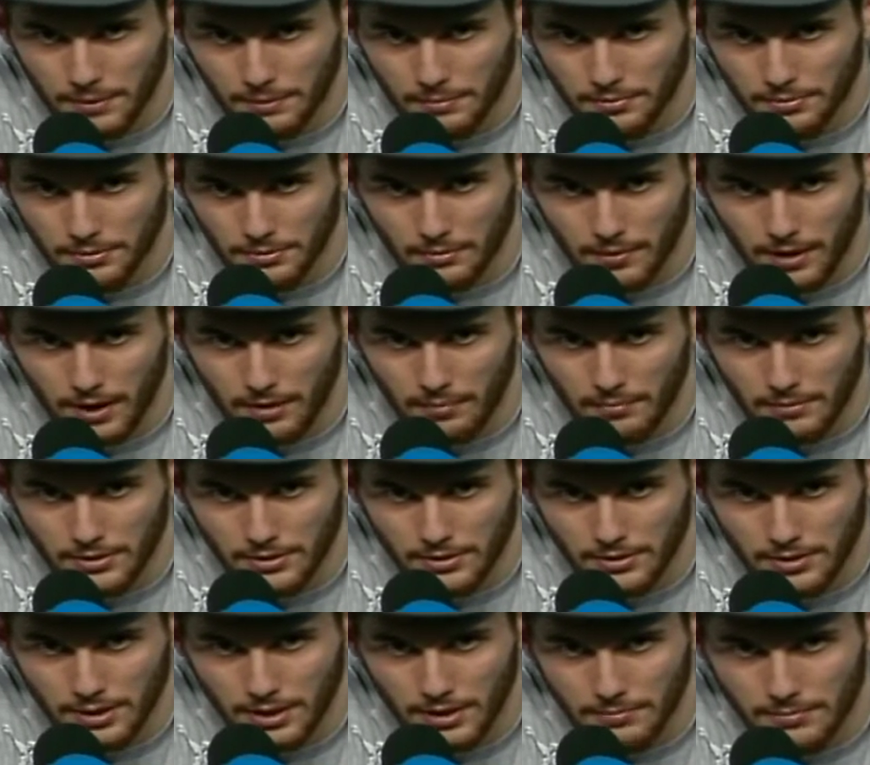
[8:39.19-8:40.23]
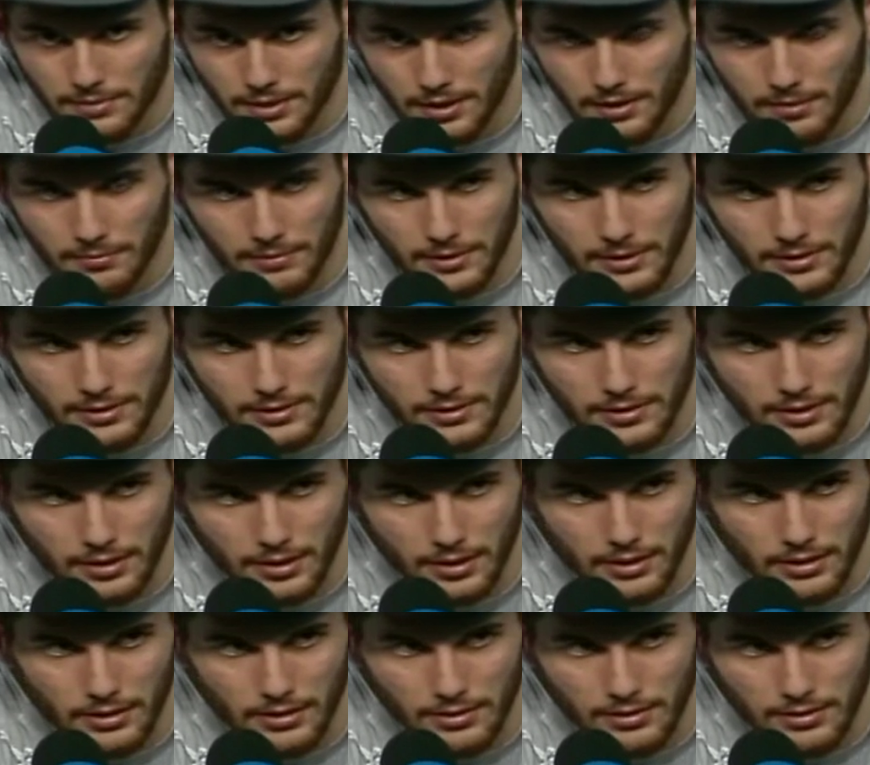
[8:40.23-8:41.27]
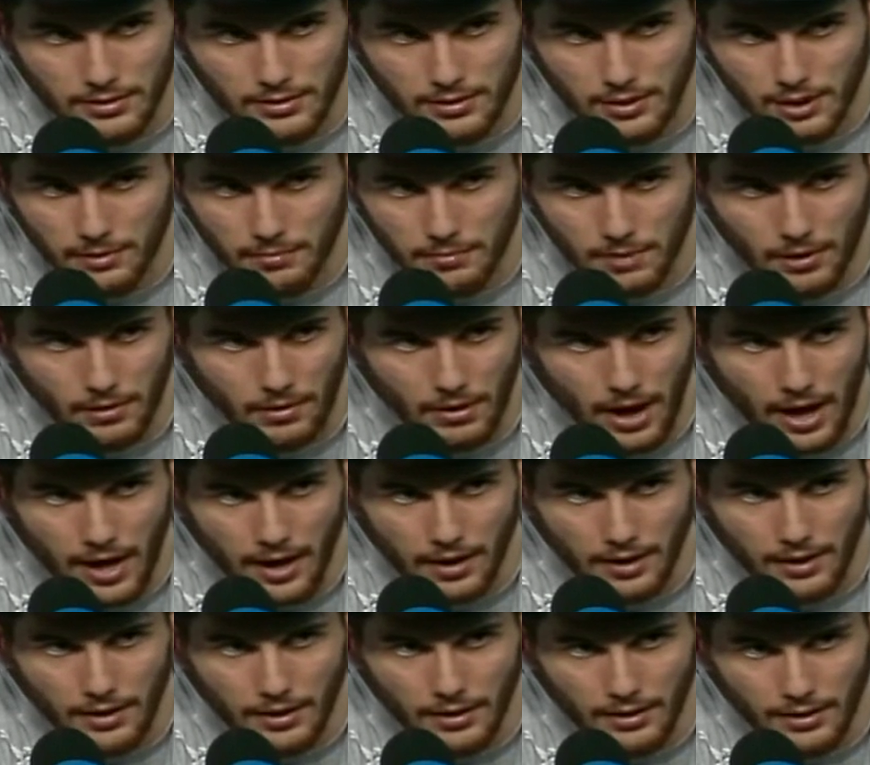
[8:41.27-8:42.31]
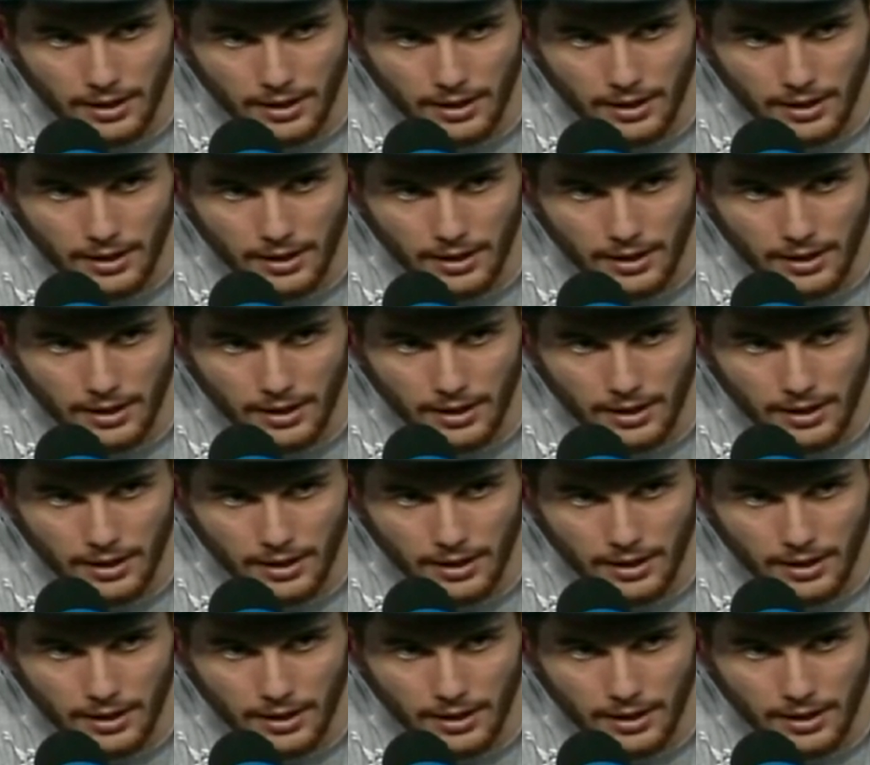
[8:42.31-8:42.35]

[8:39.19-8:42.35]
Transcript: people around me just kept telling me, just keep going at it